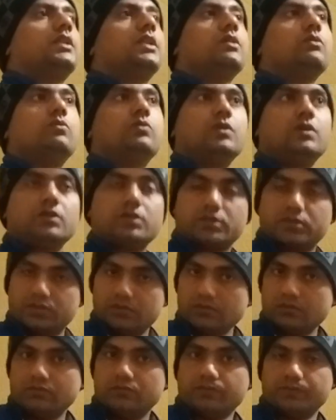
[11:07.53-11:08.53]
they
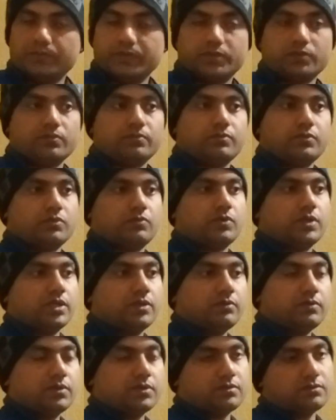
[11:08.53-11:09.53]
worked, means for
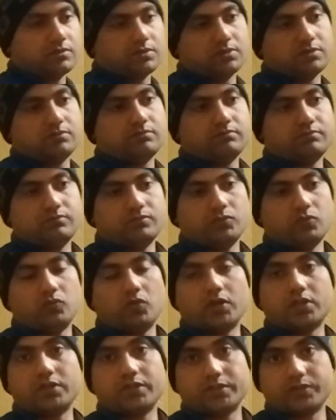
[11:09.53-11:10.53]
whatever
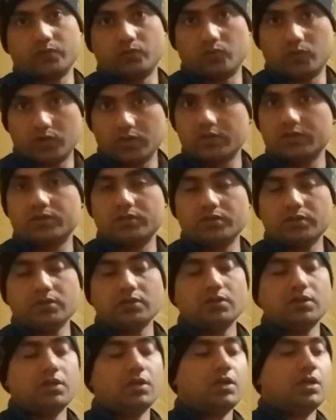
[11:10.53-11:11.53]
workers worked
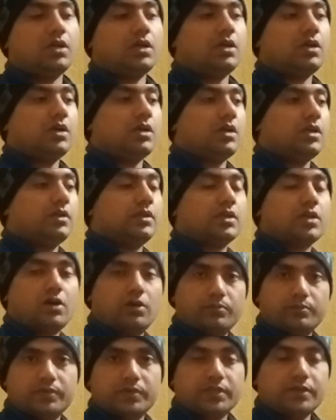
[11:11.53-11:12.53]
in the
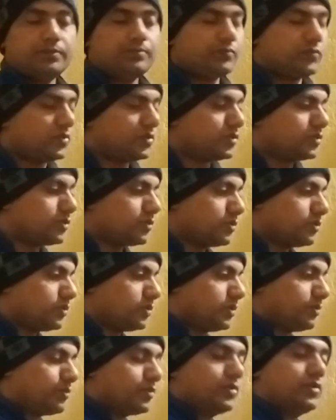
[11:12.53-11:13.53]
company,
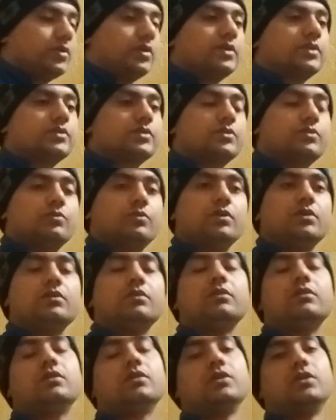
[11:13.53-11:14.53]
so the products
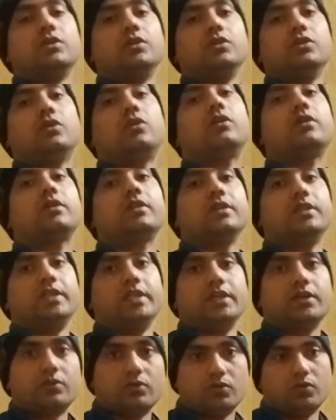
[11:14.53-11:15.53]
were not
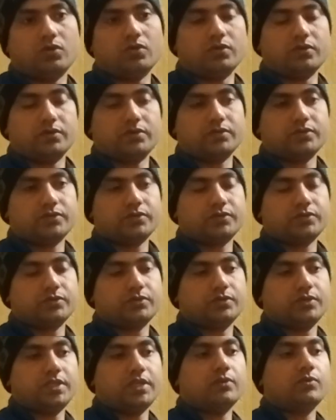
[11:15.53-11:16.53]
their own.
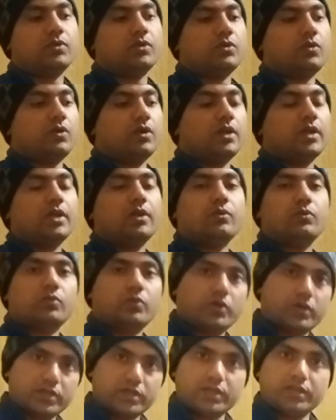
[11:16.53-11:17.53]
So they were only
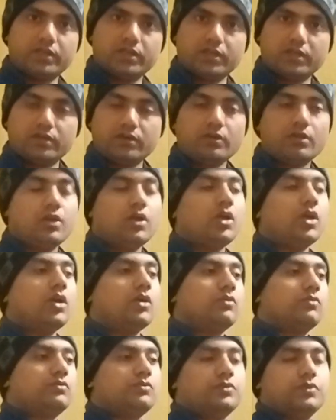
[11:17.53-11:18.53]
working there
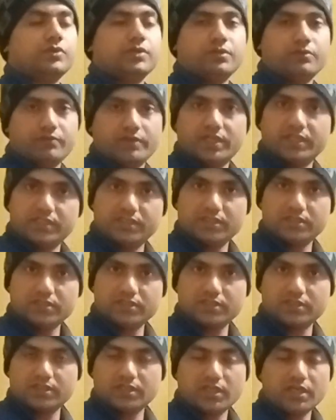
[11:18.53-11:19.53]
for the
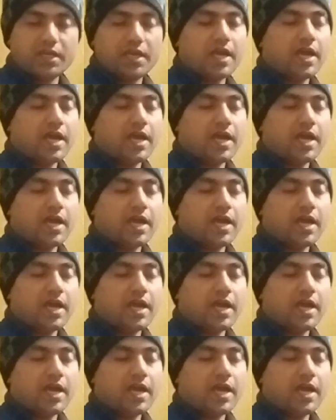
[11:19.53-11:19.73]
wages,